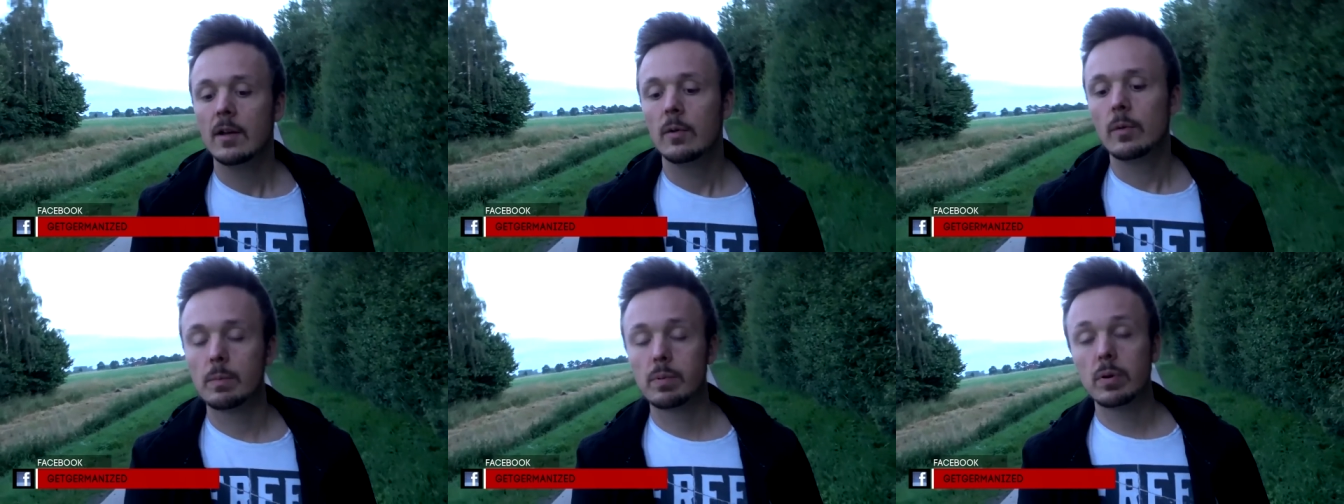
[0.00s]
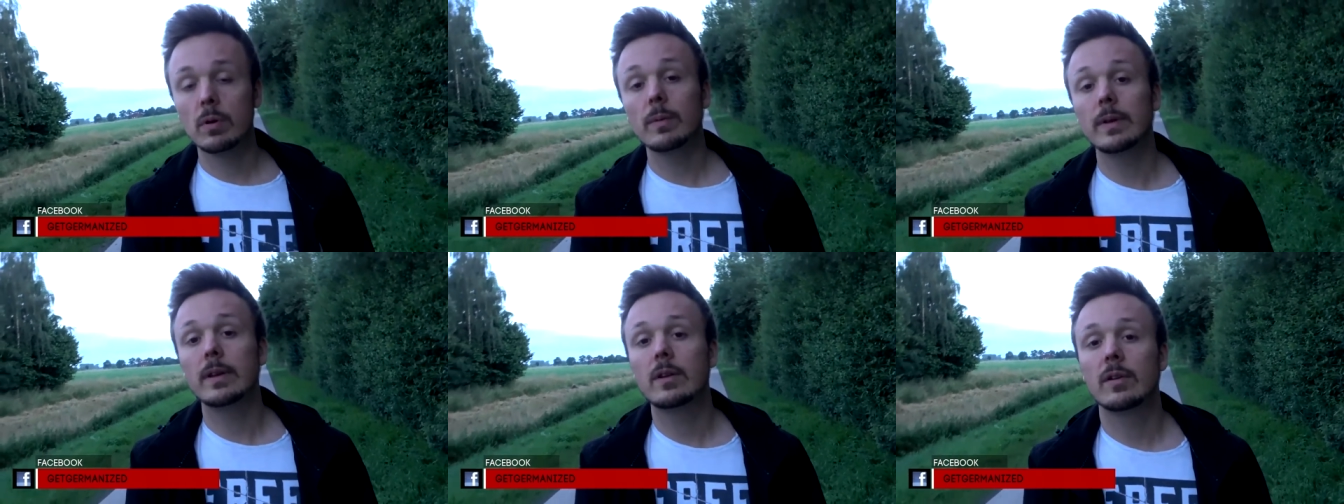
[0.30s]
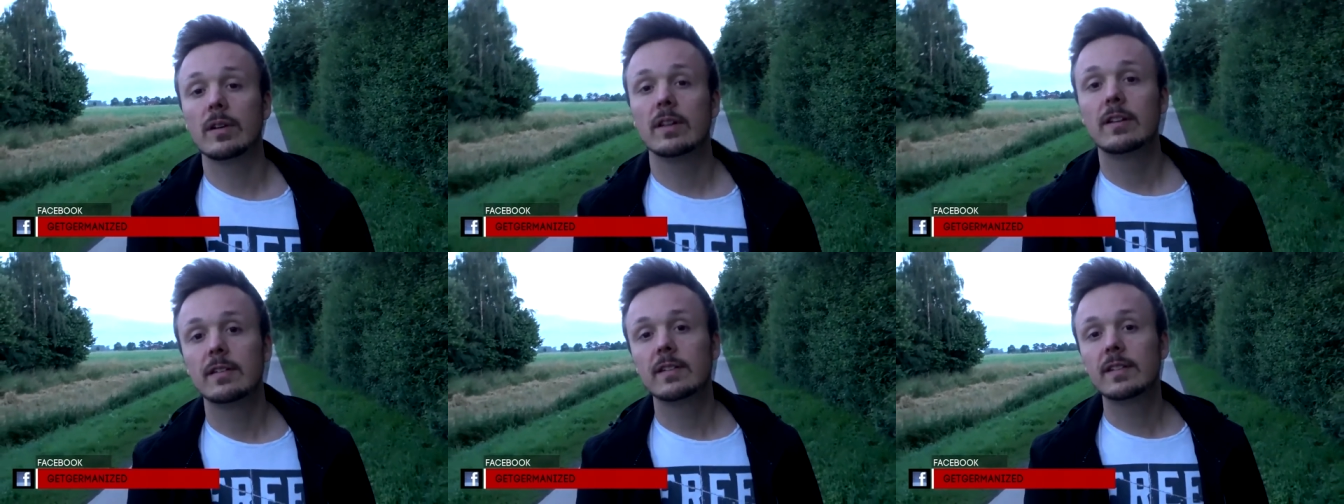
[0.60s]
We're probably
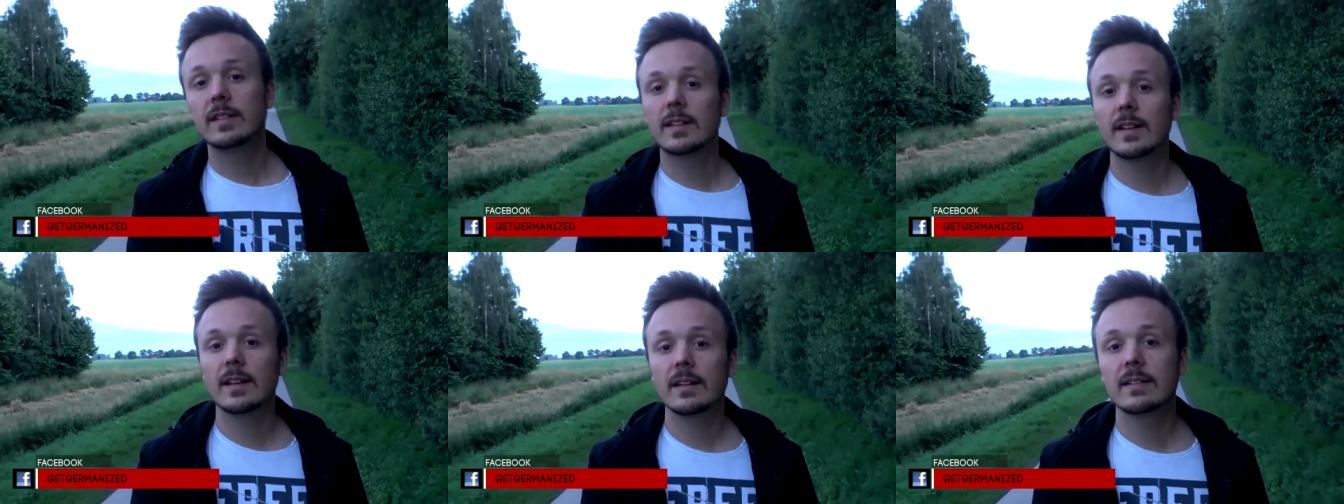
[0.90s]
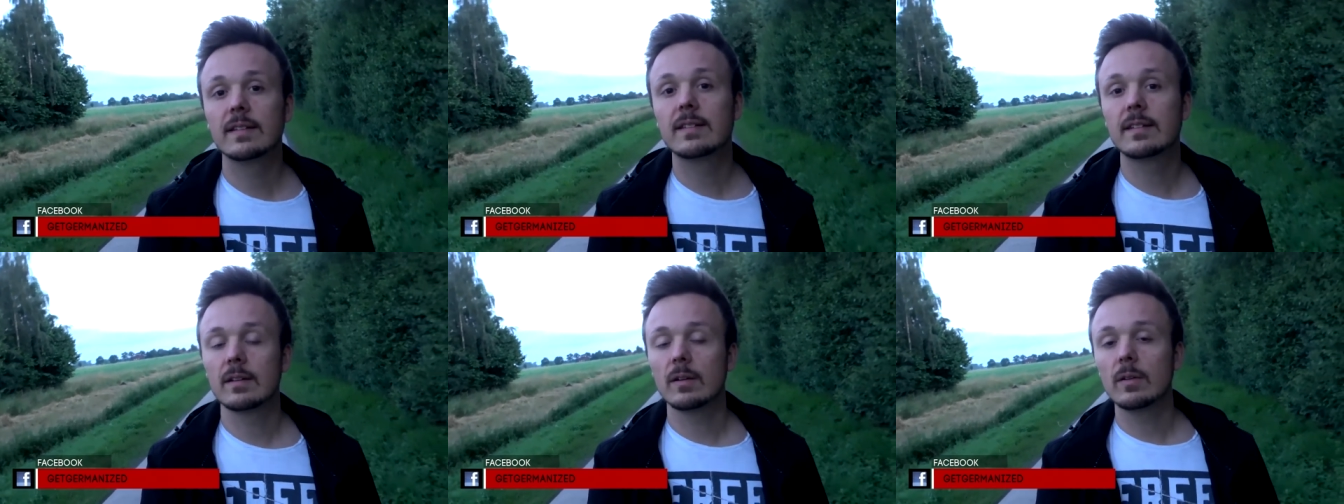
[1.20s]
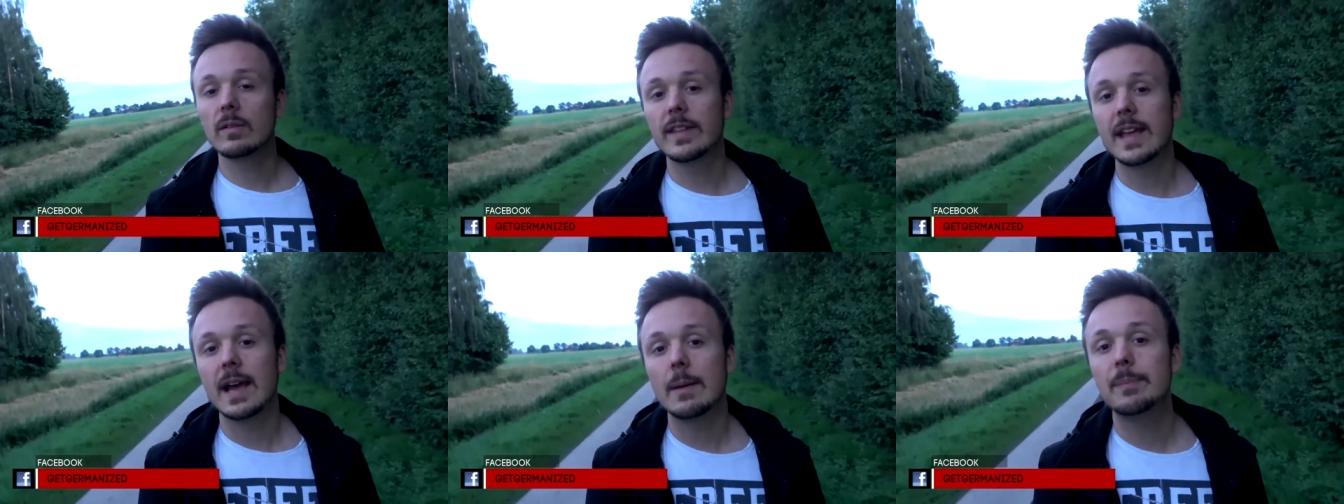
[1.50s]
going to discuss
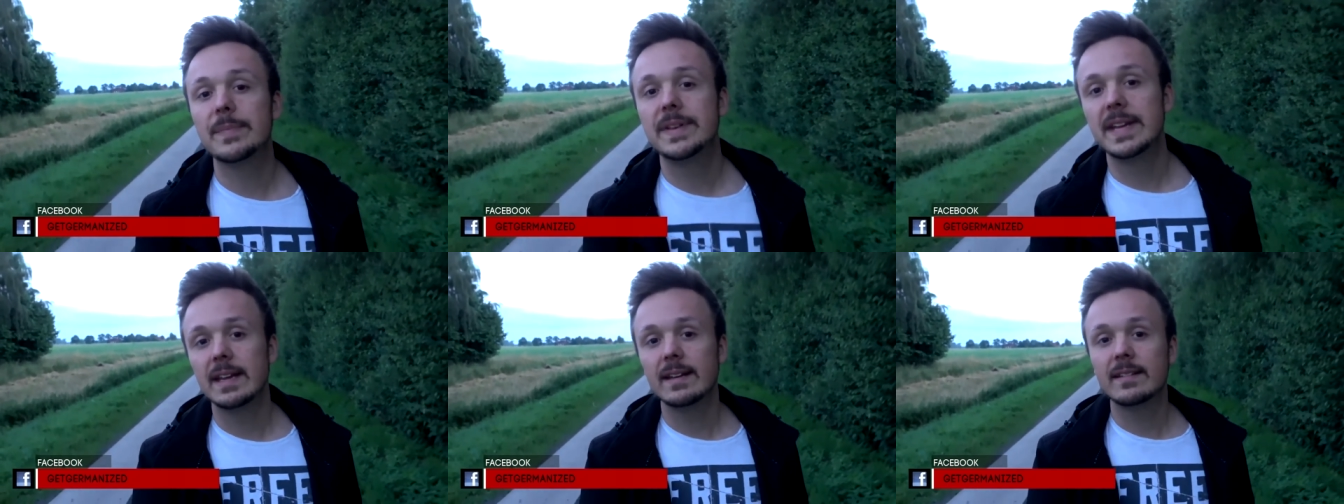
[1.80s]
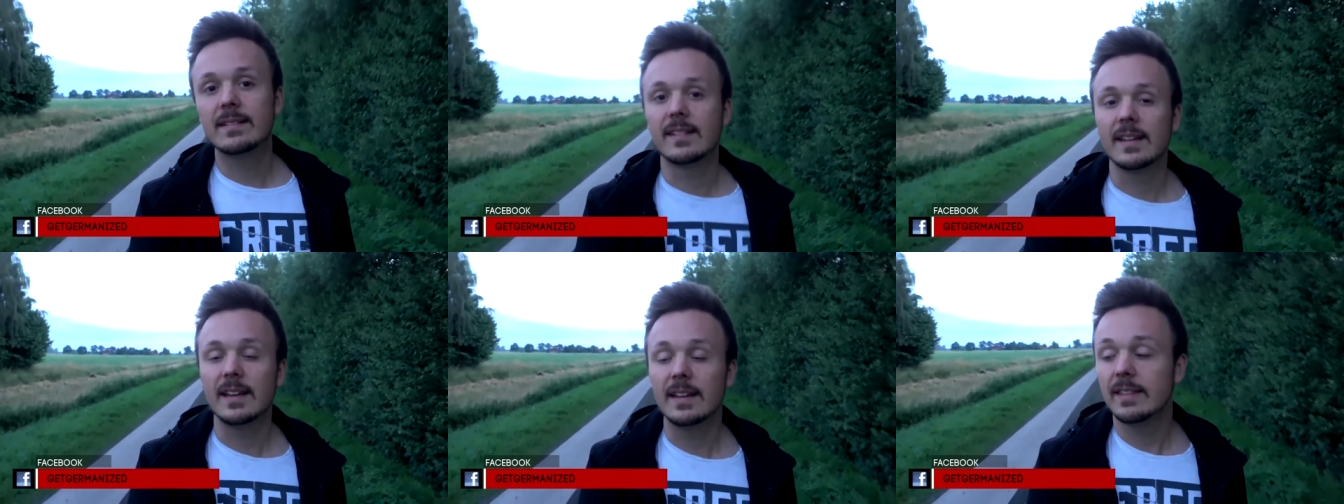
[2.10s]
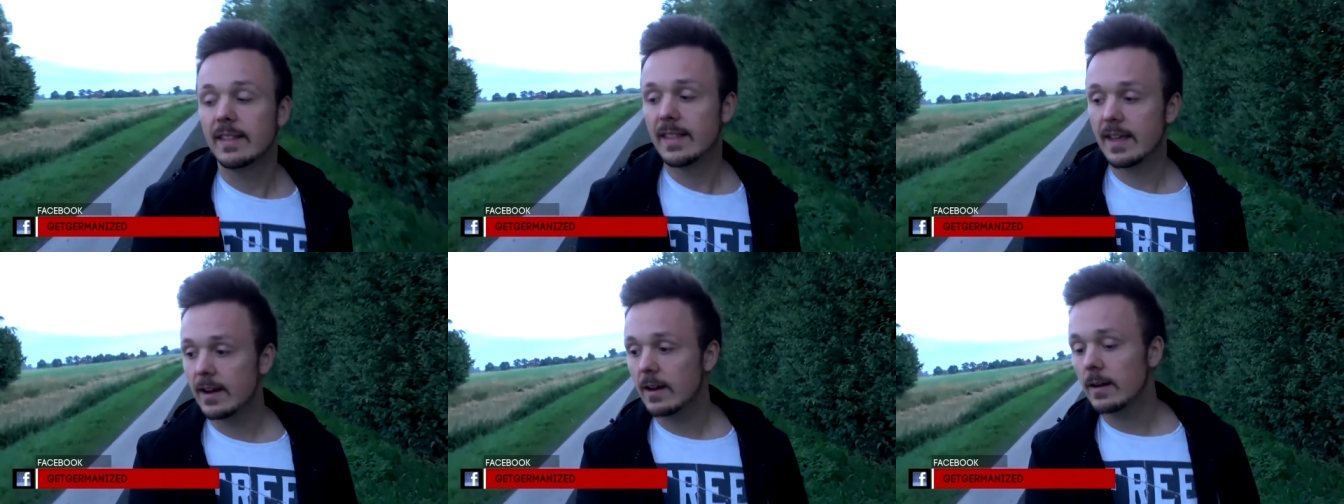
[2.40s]
all the updates
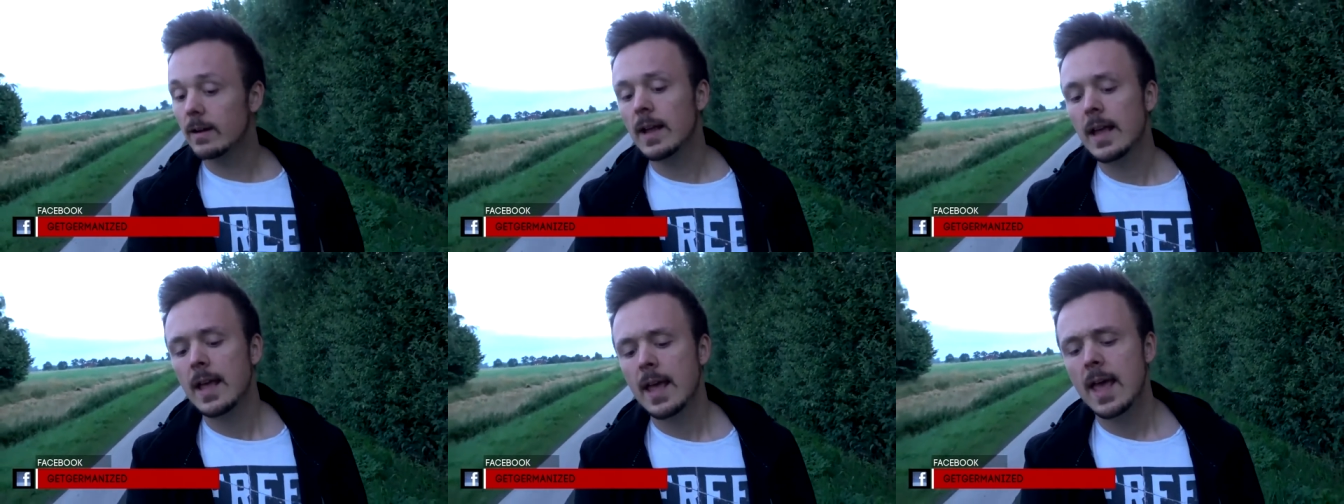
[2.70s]
in there.